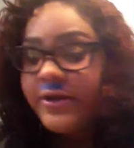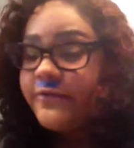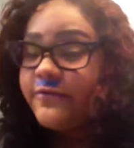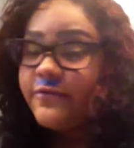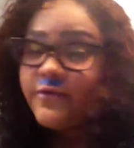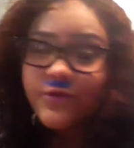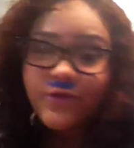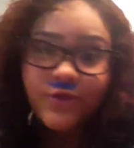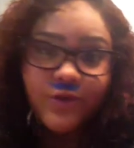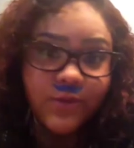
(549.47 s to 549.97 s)
if
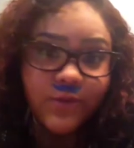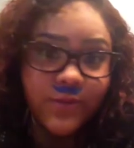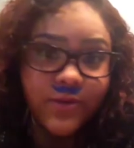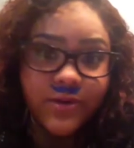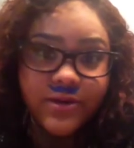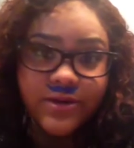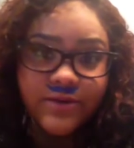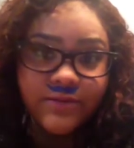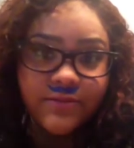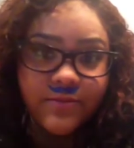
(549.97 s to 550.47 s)
you're the only
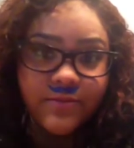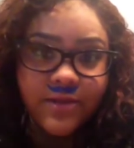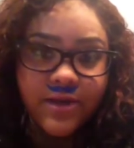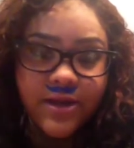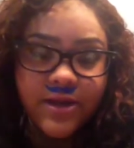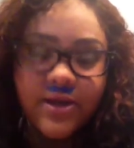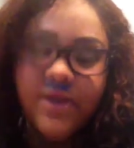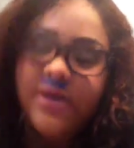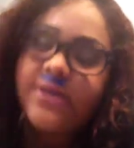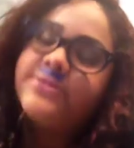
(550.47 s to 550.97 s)
one giving me
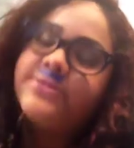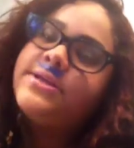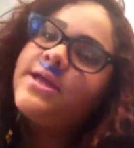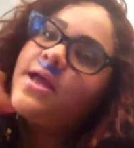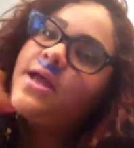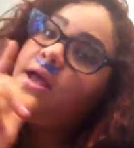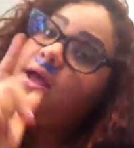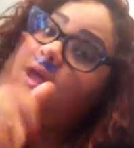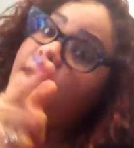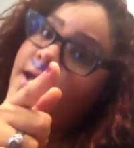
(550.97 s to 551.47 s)
ideas,
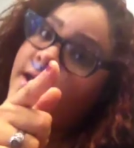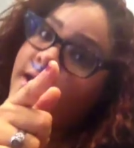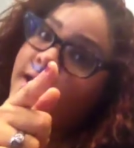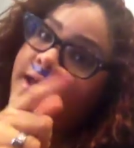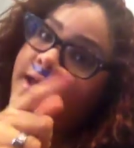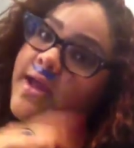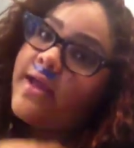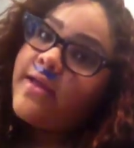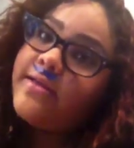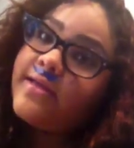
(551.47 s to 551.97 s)

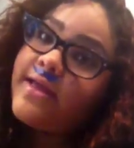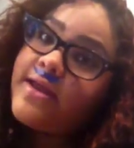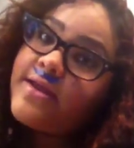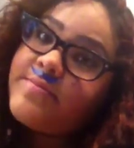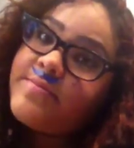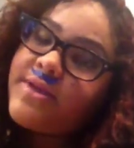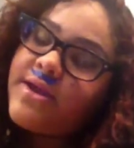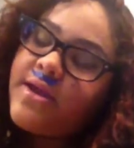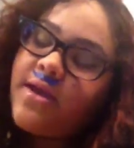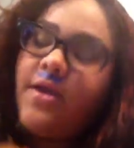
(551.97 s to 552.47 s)
hey, let
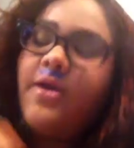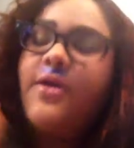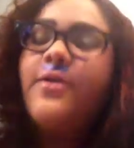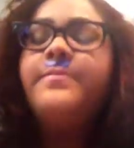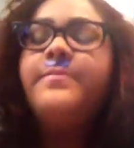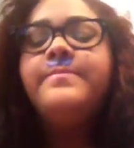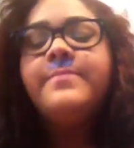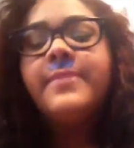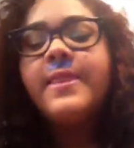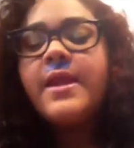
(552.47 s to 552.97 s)
it be,
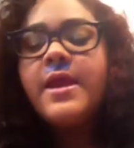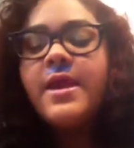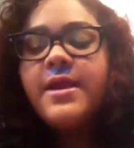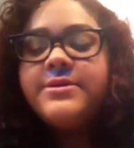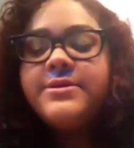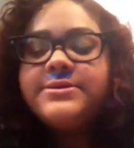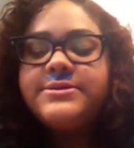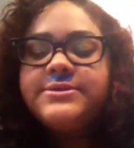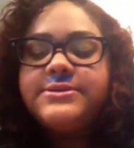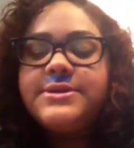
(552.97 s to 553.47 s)
girl.
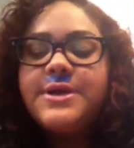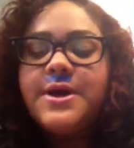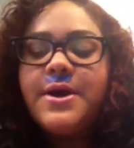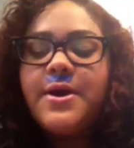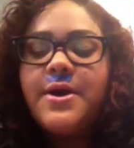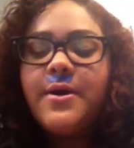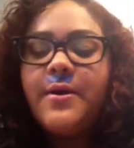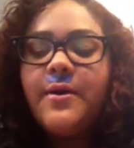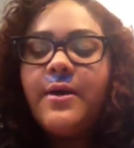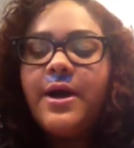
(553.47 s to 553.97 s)

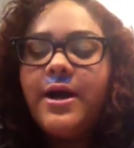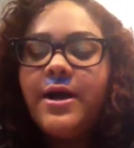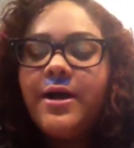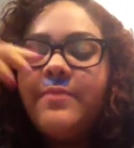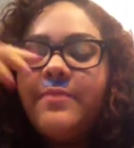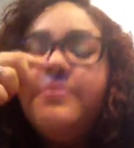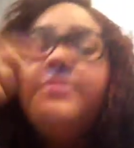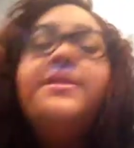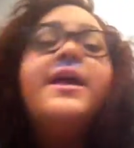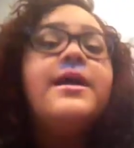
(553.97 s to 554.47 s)
So,
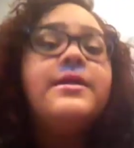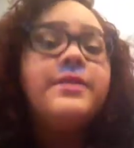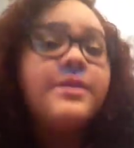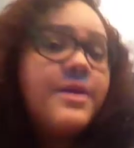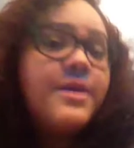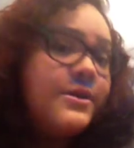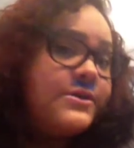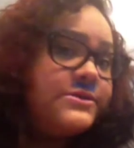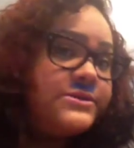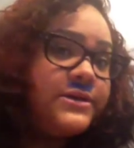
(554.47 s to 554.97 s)

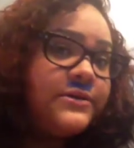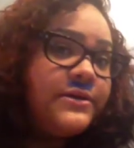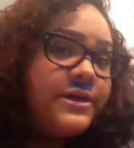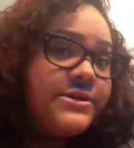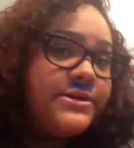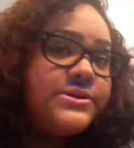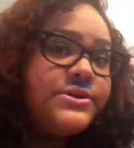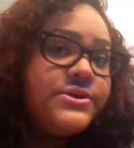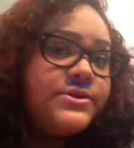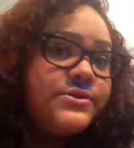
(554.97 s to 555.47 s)
Natalie also
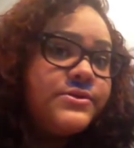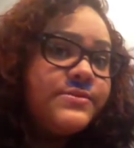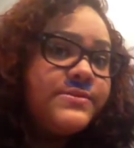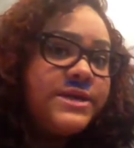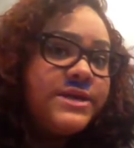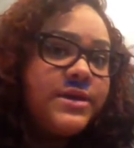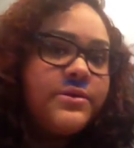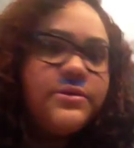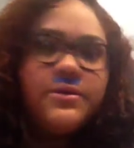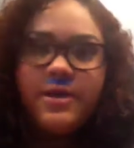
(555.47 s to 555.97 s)
has a YouTube
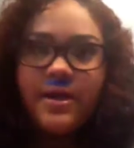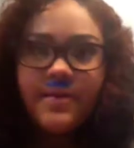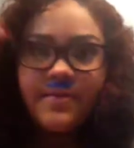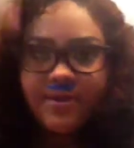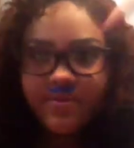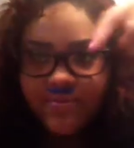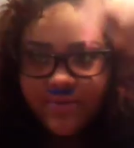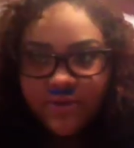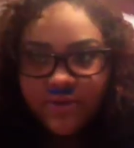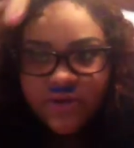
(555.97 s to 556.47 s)
channel. I'm
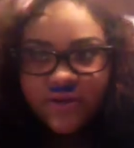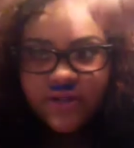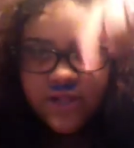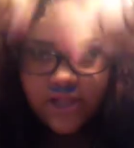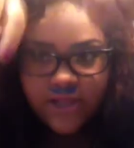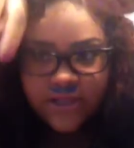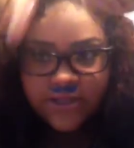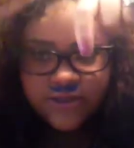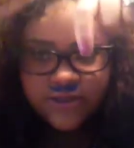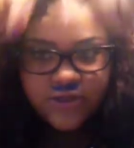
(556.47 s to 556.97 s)
going to put the
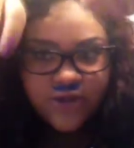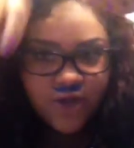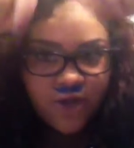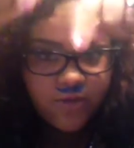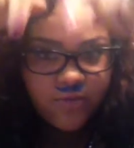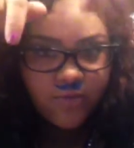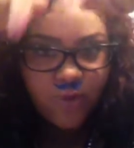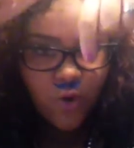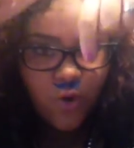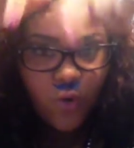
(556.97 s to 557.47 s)
links
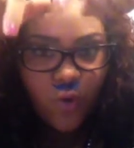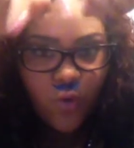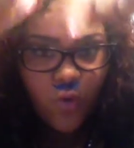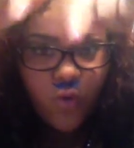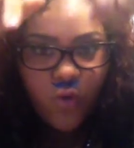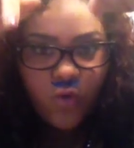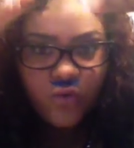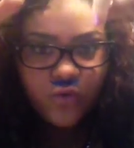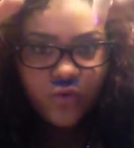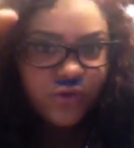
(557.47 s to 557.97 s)
down
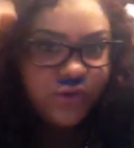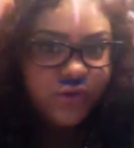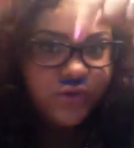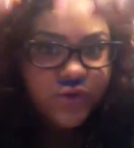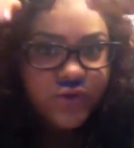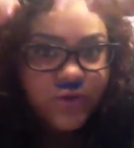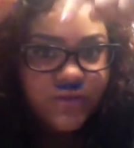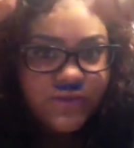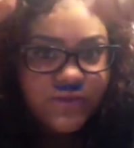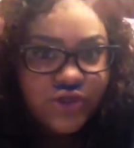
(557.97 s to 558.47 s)
below on the
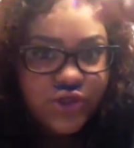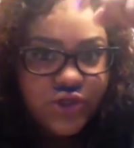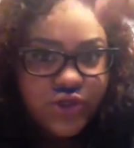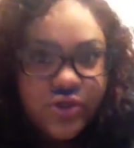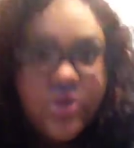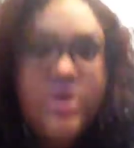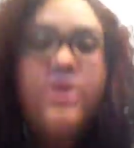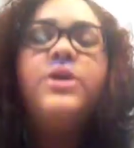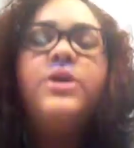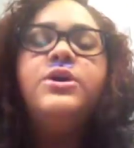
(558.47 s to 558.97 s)

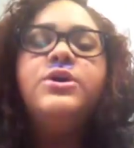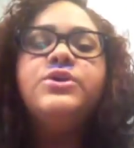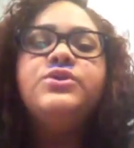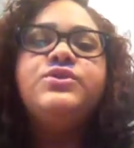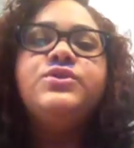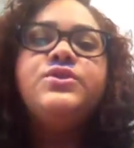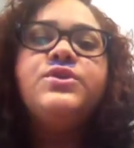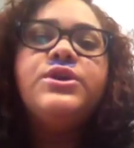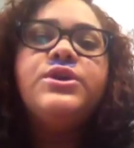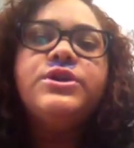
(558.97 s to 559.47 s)
description
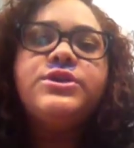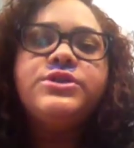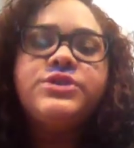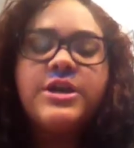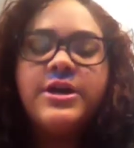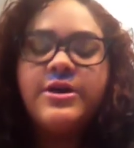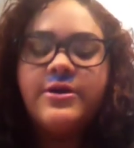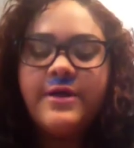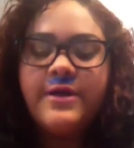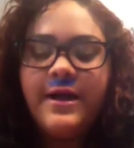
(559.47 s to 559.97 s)
so you can
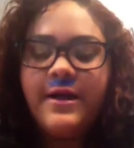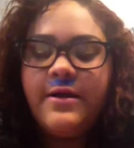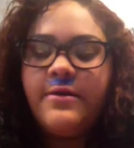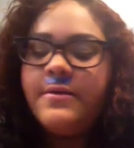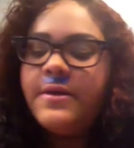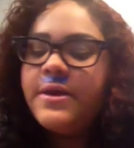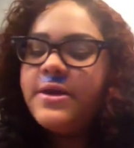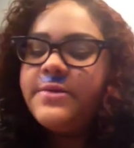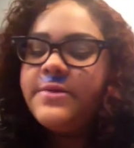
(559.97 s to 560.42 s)
check her out.